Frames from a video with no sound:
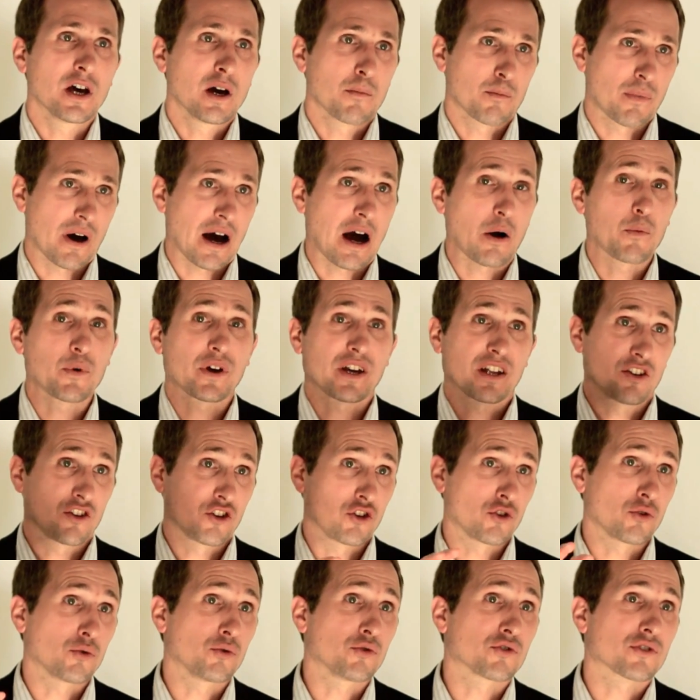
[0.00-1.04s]
but how we can
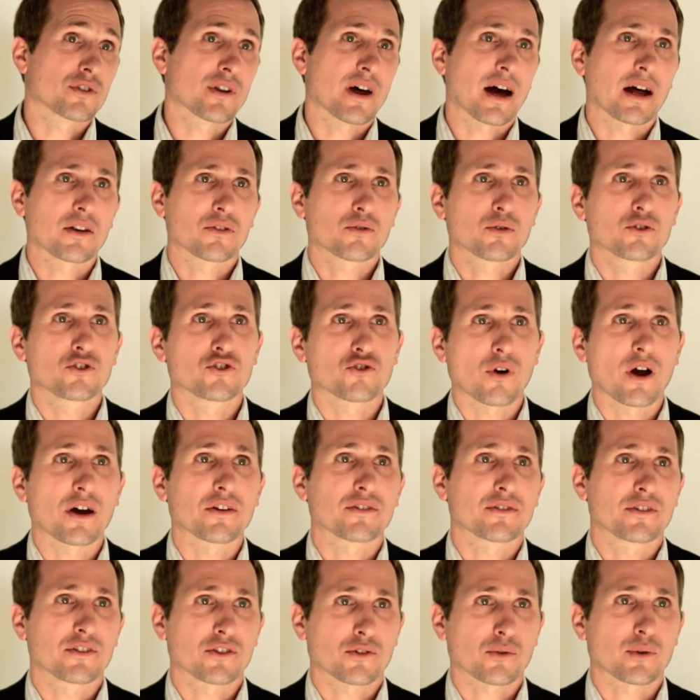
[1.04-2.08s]
use that to address
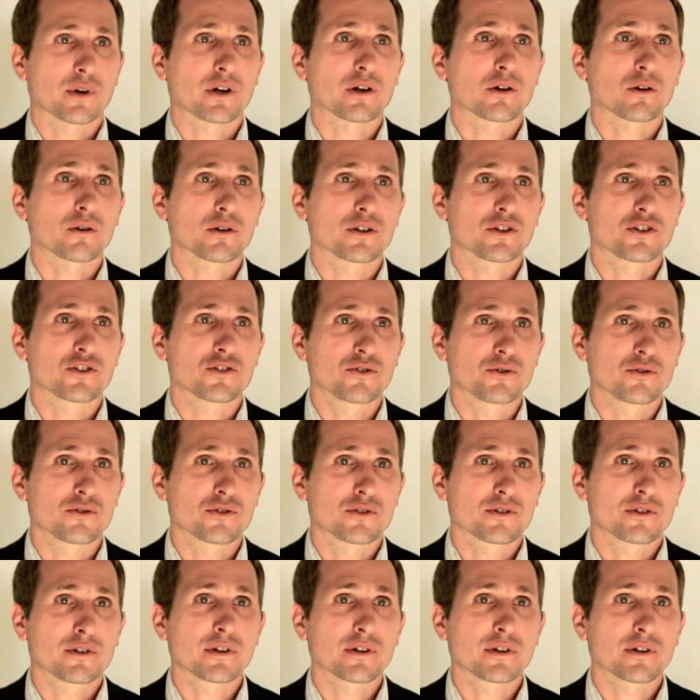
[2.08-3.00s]
these critical issues.